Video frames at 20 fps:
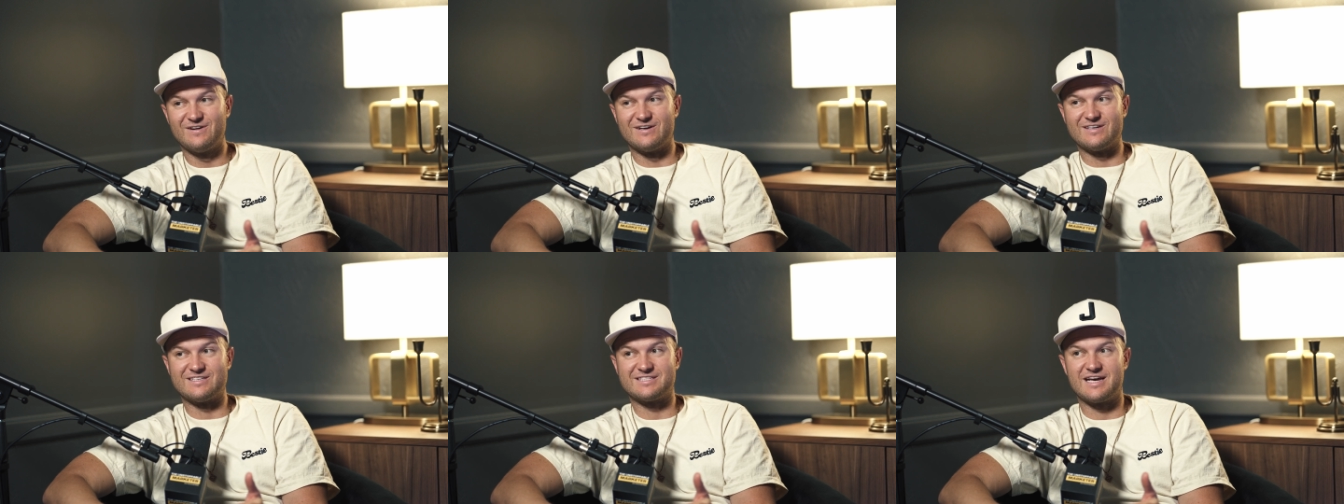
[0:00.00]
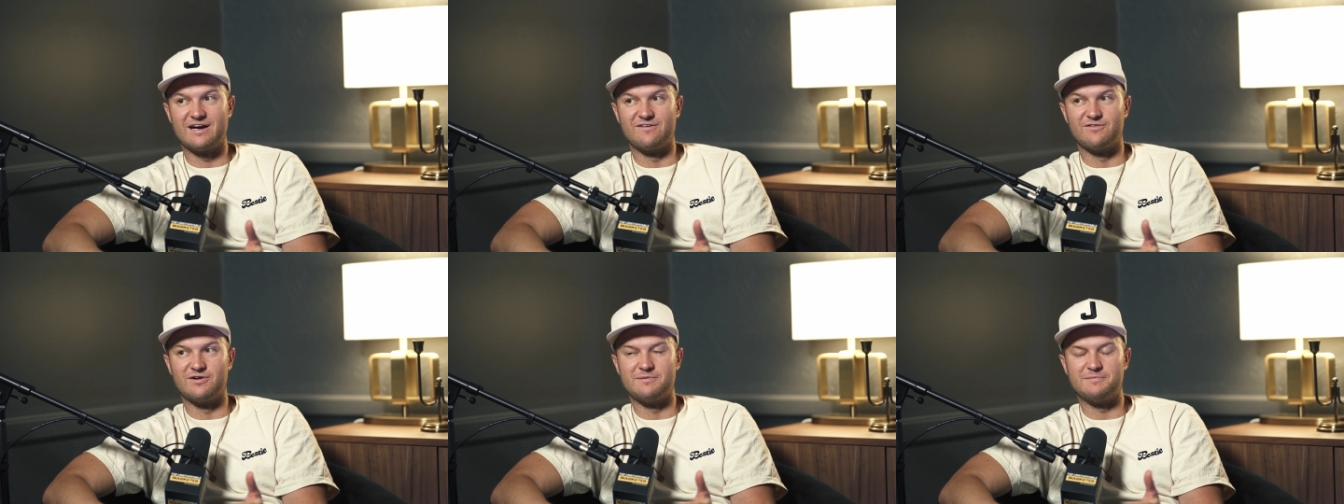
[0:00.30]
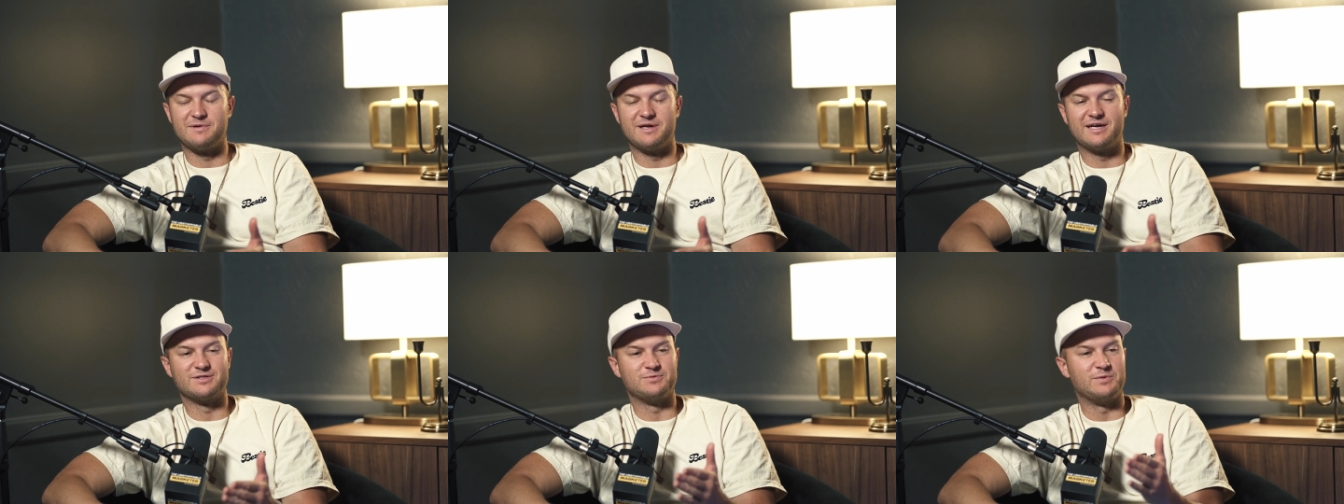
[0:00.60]
discovered it
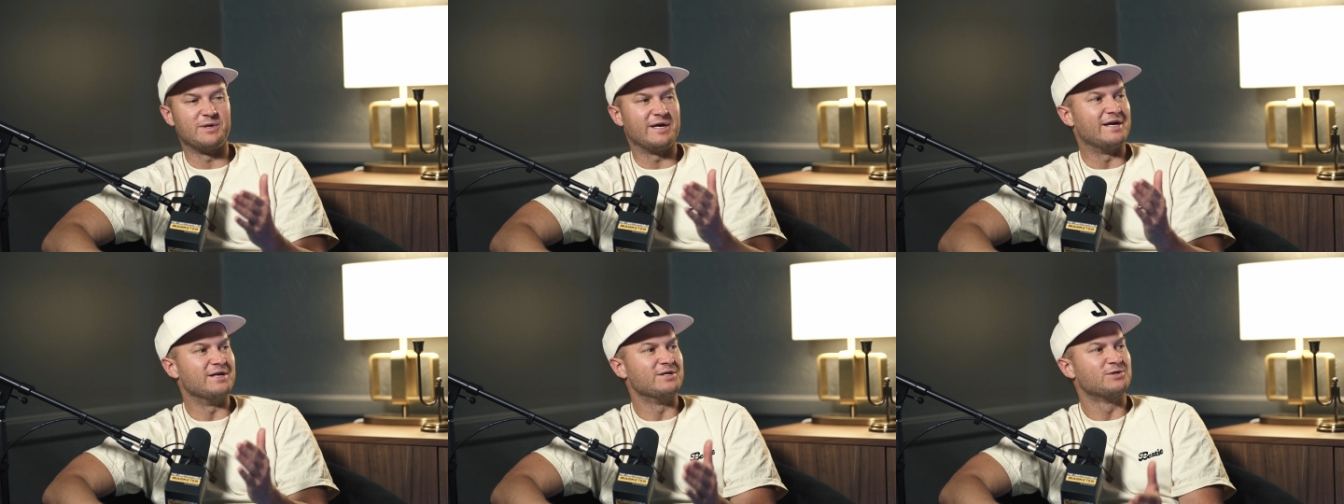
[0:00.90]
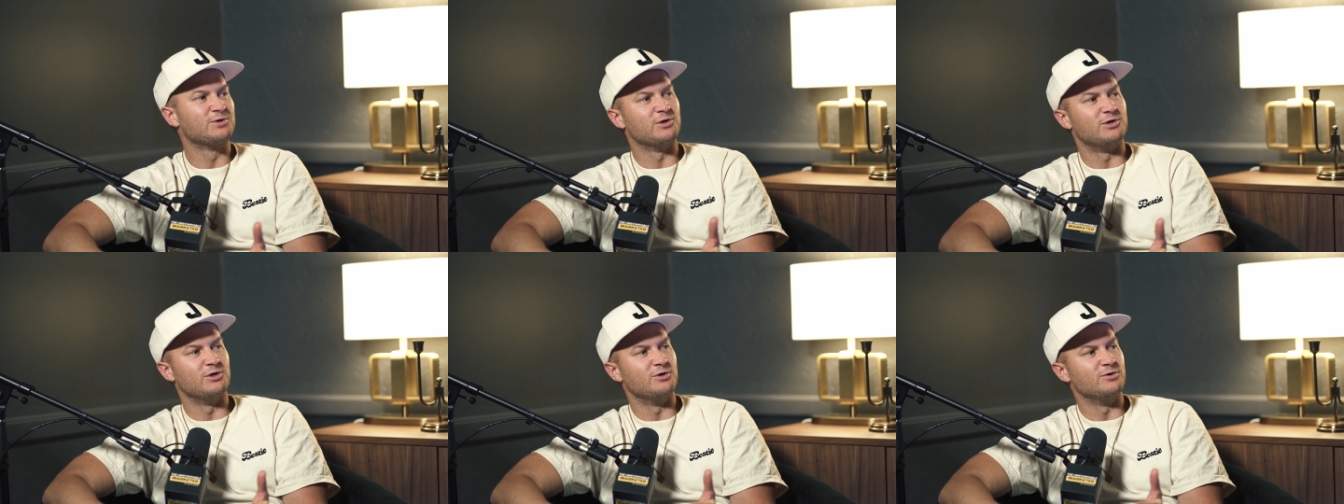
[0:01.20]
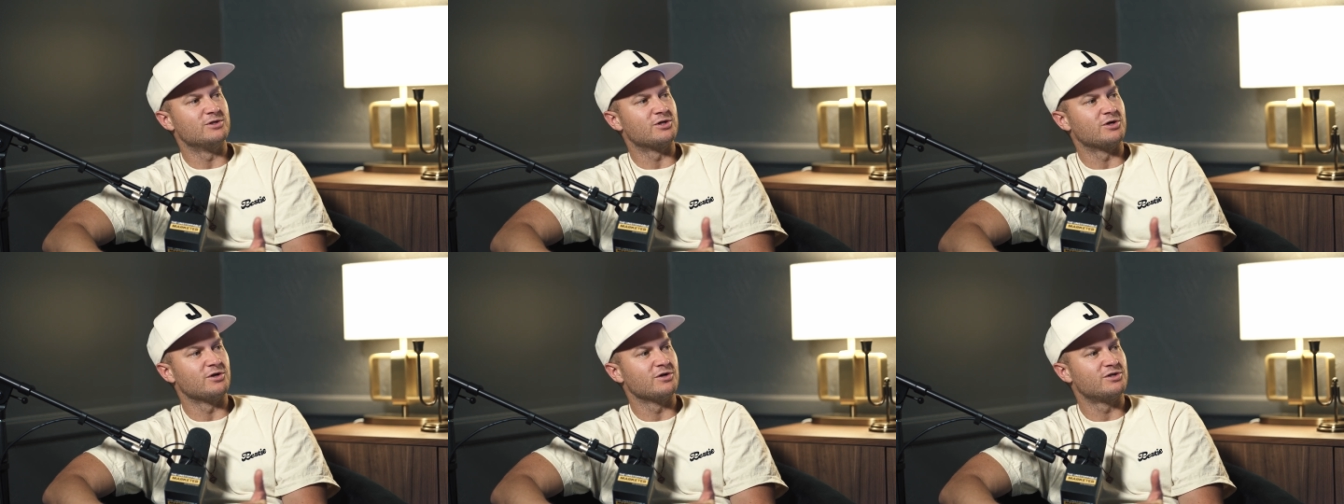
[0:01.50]
because we
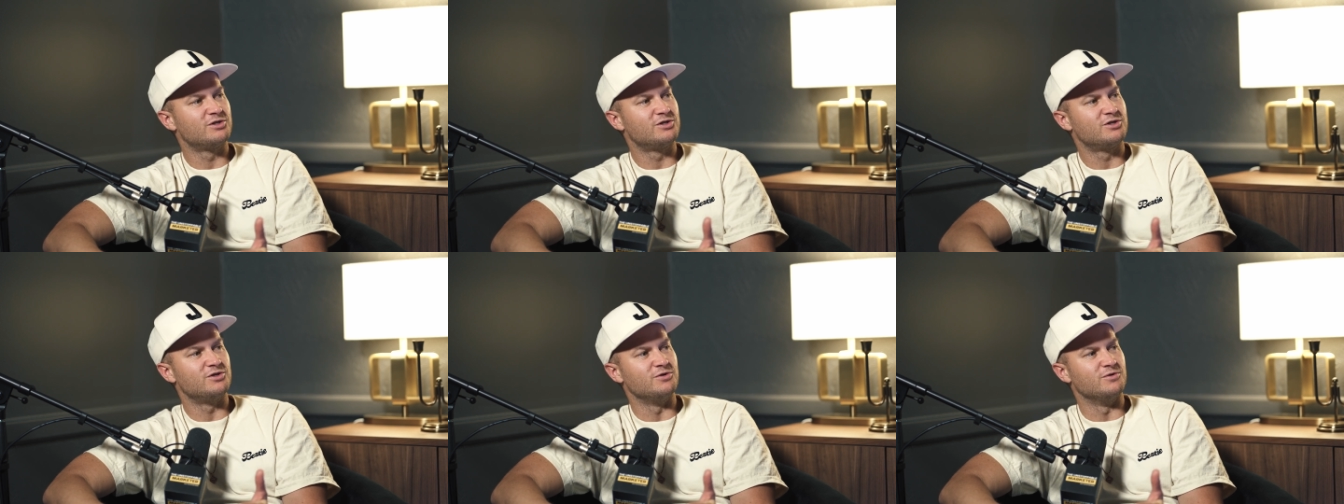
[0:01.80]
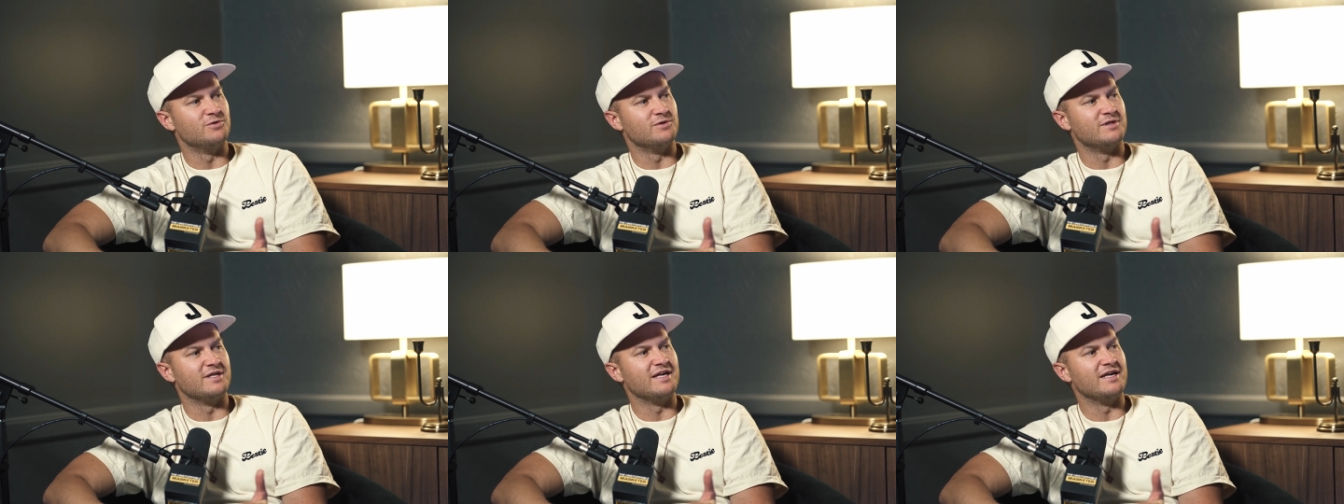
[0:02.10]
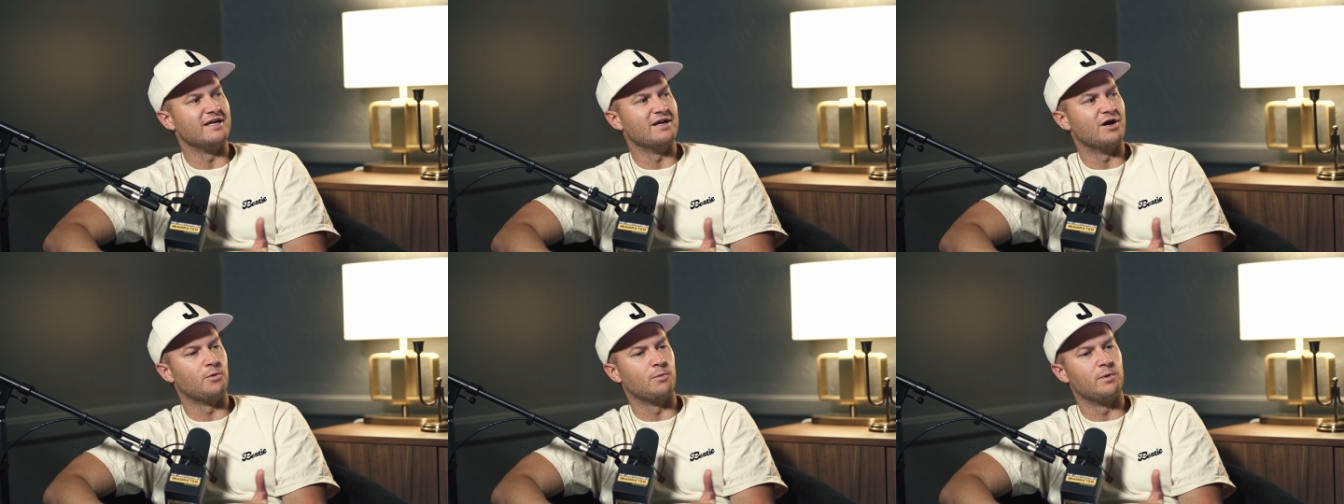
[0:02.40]
introduced her to
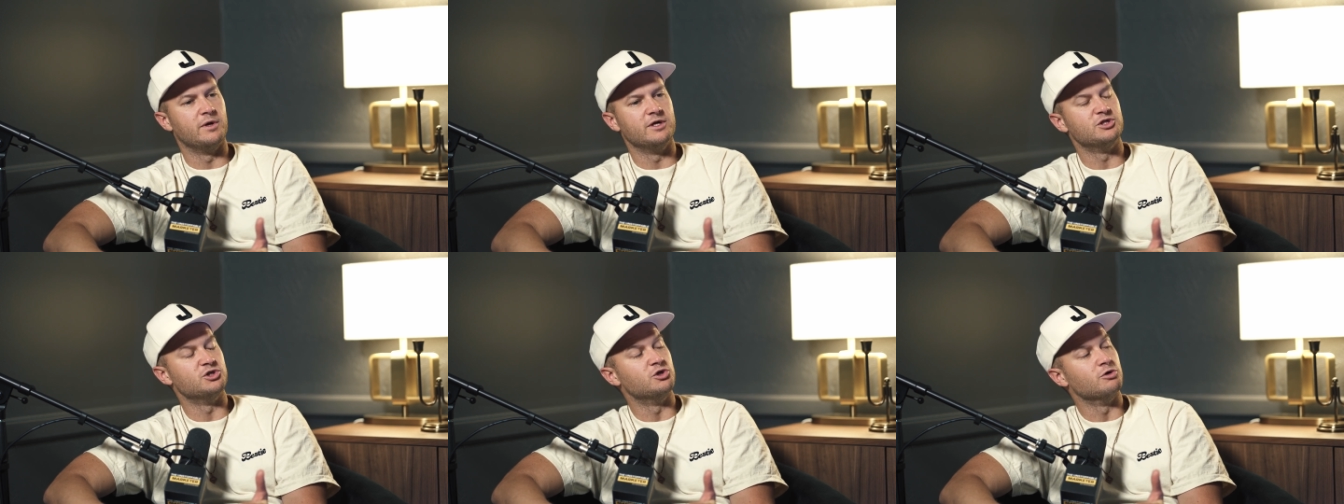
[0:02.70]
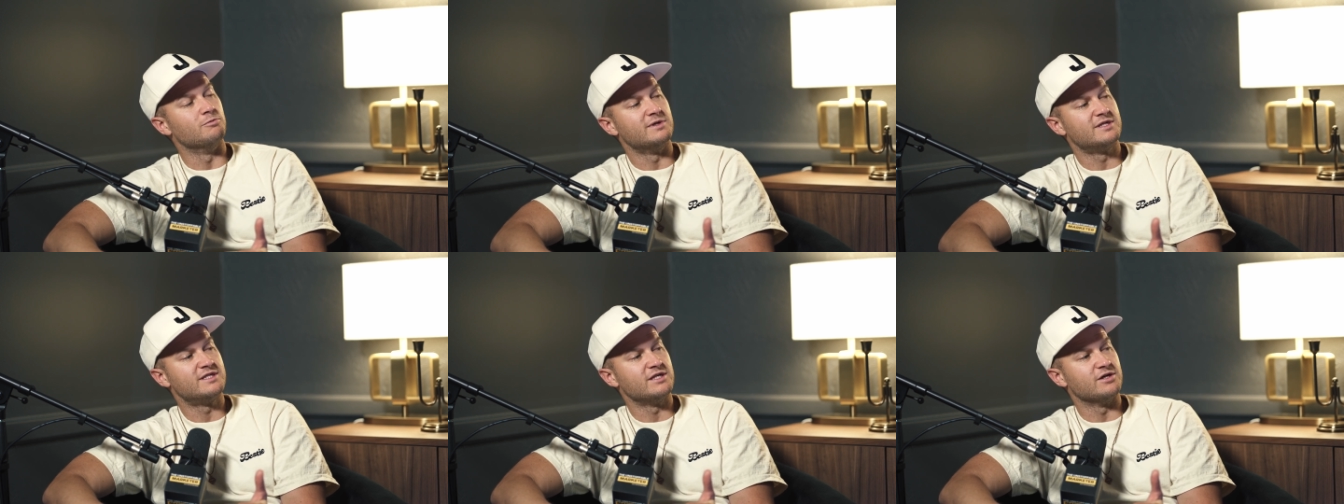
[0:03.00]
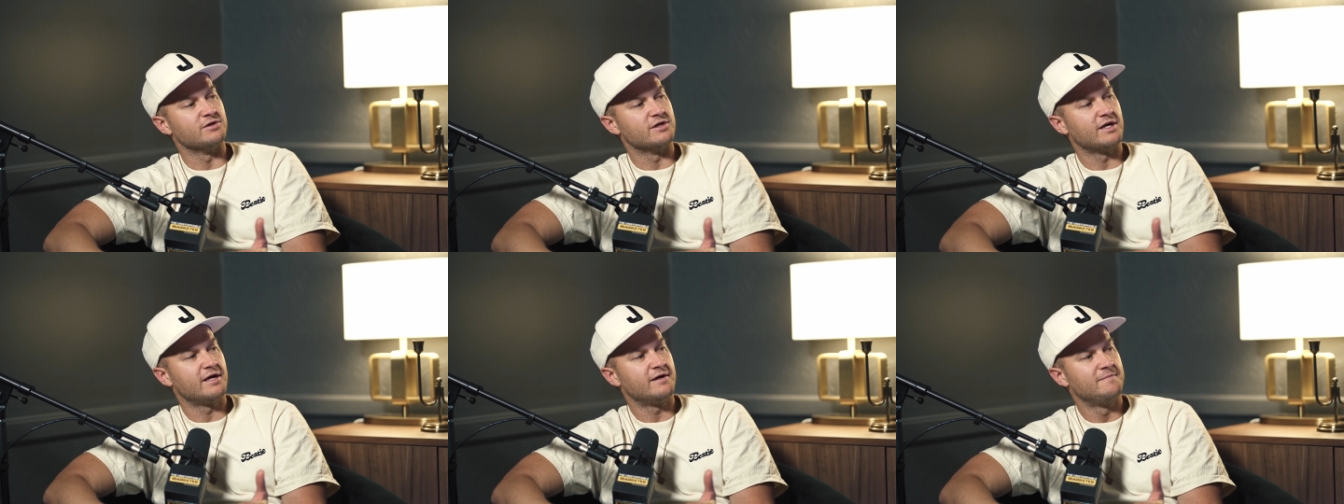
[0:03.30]
the original
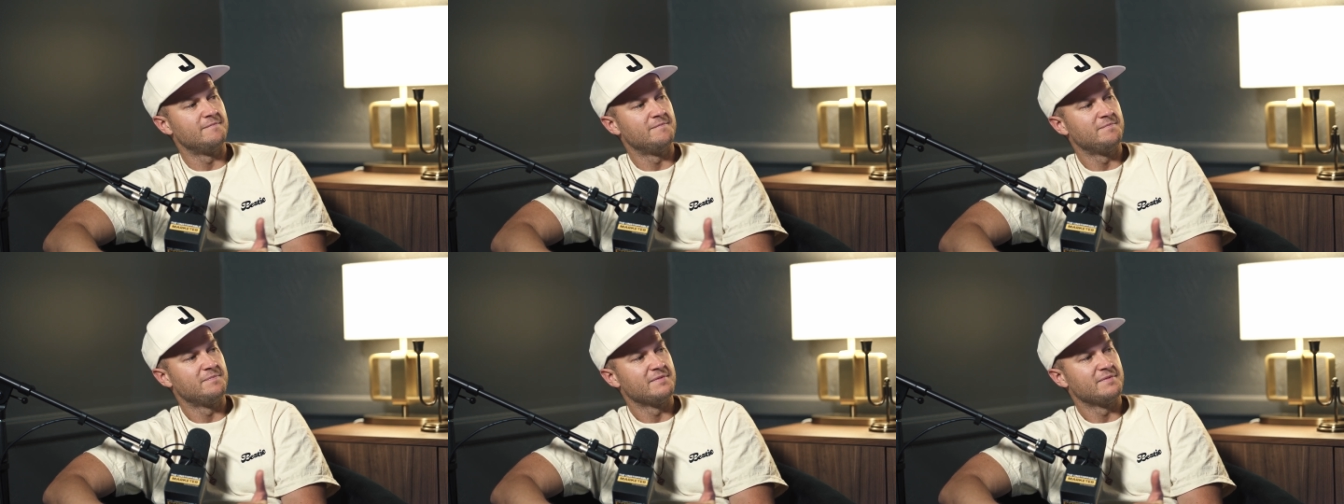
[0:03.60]
Matilda.